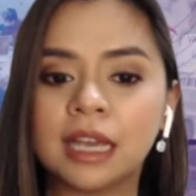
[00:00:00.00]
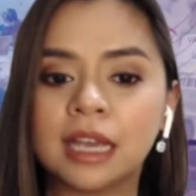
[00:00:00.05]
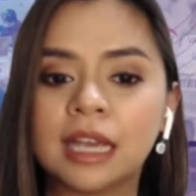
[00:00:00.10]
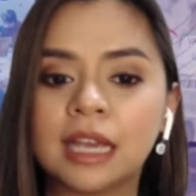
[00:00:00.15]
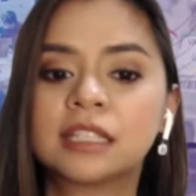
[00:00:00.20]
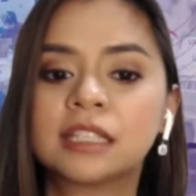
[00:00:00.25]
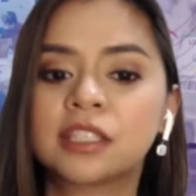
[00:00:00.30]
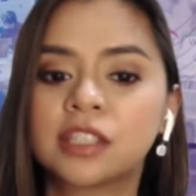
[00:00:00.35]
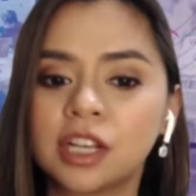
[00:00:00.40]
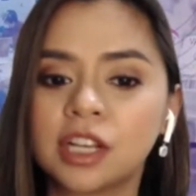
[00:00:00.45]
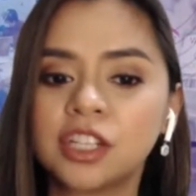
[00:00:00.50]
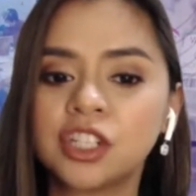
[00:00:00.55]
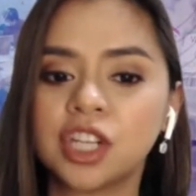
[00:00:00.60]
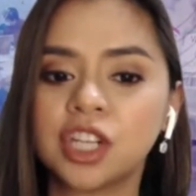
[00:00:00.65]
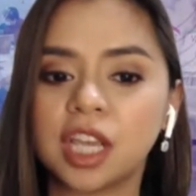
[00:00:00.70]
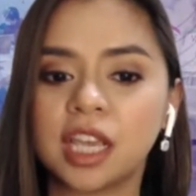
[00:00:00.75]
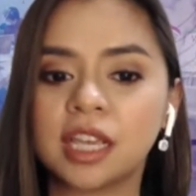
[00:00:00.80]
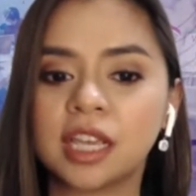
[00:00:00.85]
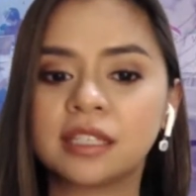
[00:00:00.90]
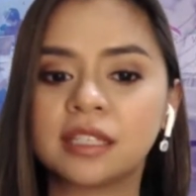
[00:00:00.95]
Such
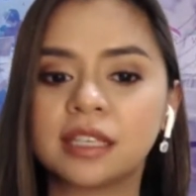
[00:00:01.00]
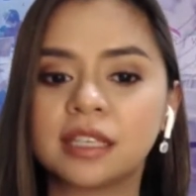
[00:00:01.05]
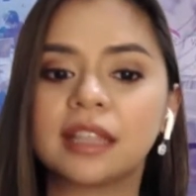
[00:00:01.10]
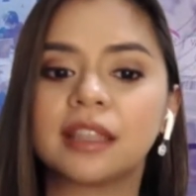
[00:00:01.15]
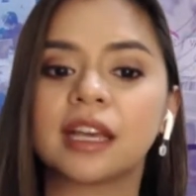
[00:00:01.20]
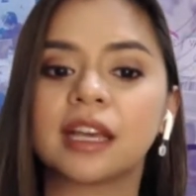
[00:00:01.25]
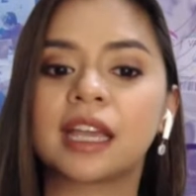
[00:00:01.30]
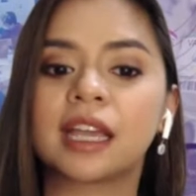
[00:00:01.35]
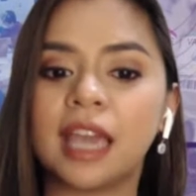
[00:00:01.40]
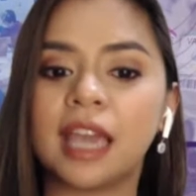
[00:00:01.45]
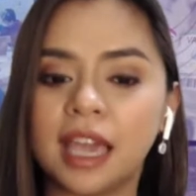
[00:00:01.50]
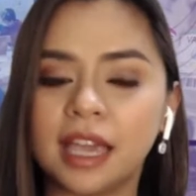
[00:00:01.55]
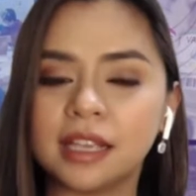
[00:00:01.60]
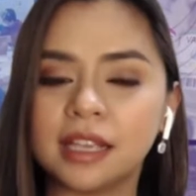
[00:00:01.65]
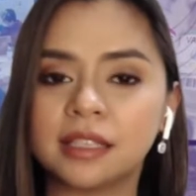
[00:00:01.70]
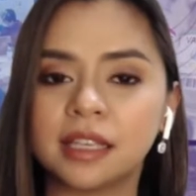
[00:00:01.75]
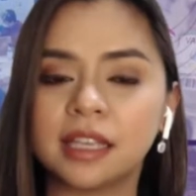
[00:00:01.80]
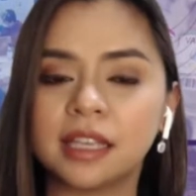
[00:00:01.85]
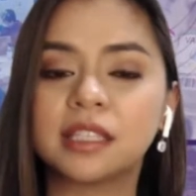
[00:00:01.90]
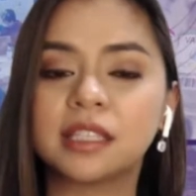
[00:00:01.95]
is the case
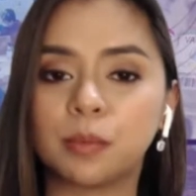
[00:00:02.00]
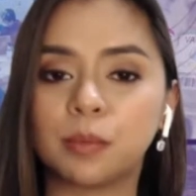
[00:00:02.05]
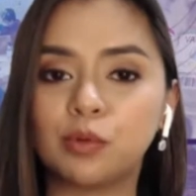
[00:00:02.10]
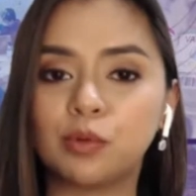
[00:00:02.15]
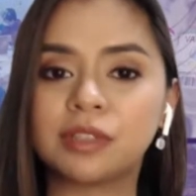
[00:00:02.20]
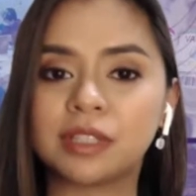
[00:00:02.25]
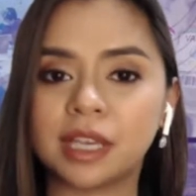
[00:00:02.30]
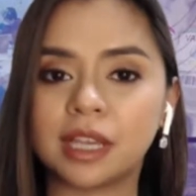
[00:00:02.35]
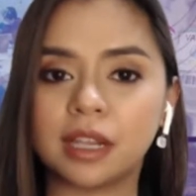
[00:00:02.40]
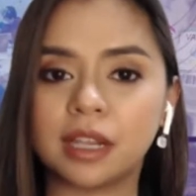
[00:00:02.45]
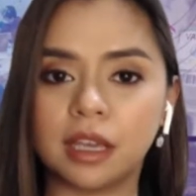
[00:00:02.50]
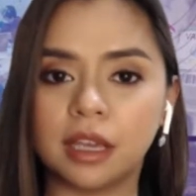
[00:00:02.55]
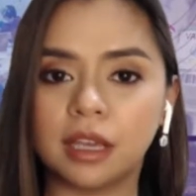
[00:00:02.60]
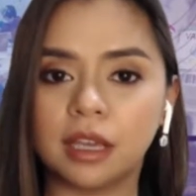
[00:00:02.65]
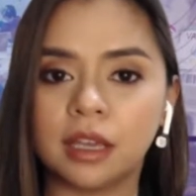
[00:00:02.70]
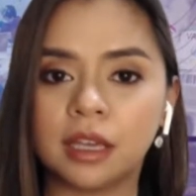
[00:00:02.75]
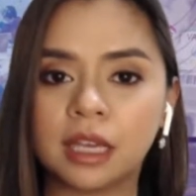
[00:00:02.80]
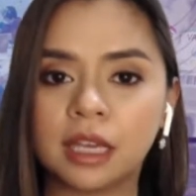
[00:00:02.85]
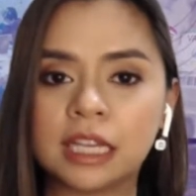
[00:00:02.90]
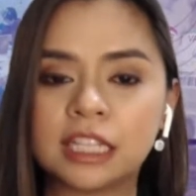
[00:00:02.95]
in Cebu City.
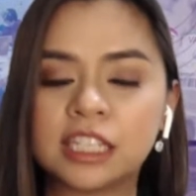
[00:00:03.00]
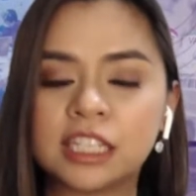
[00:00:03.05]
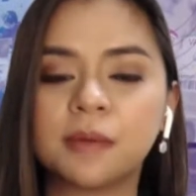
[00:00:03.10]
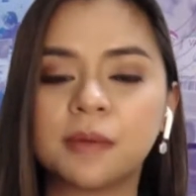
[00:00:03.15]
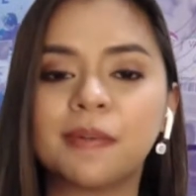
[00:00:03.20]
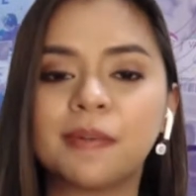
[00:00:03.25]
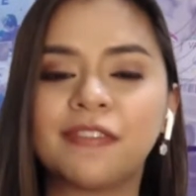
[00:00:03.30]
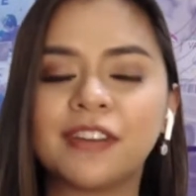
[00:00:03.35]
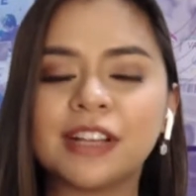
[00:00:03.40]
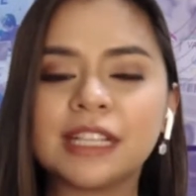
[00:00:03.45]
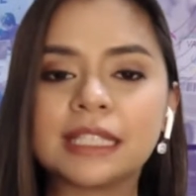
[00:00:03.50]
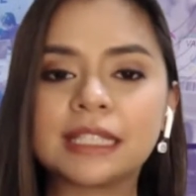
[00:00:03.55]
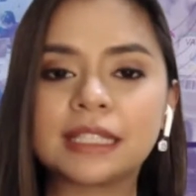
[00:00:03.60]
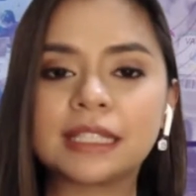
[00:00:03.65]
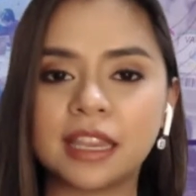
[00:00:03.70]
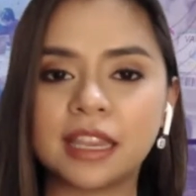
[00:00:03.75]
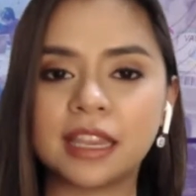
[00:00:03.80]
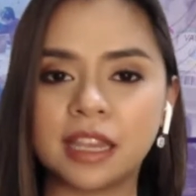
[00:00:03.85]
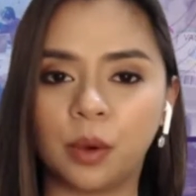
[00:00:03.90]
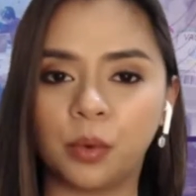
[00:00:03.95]
Gemma
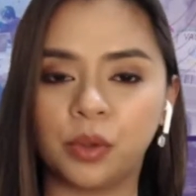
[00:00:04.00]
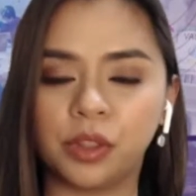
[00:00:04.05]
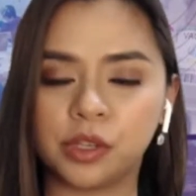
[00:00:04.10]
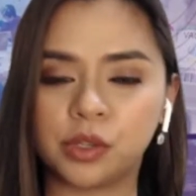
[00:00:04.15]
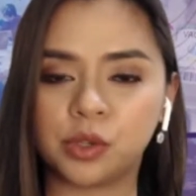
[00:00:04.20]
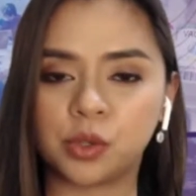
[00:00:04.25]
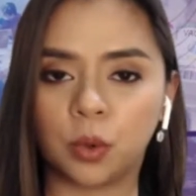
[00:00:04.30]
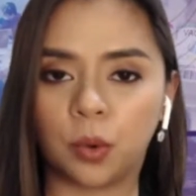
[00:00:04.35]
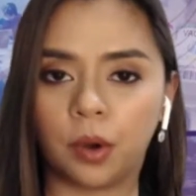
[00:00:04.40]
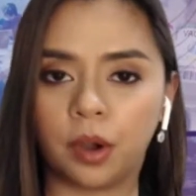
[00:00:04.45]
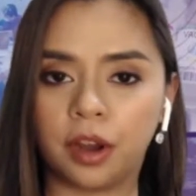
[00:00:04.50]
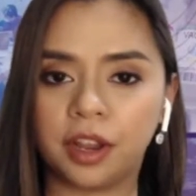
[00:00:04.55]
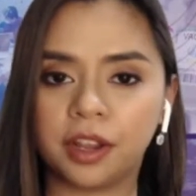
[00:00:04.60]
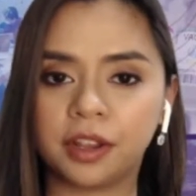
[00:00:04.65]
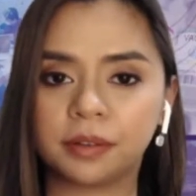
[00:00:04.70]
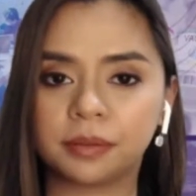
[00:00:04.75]
Vansenya with the story.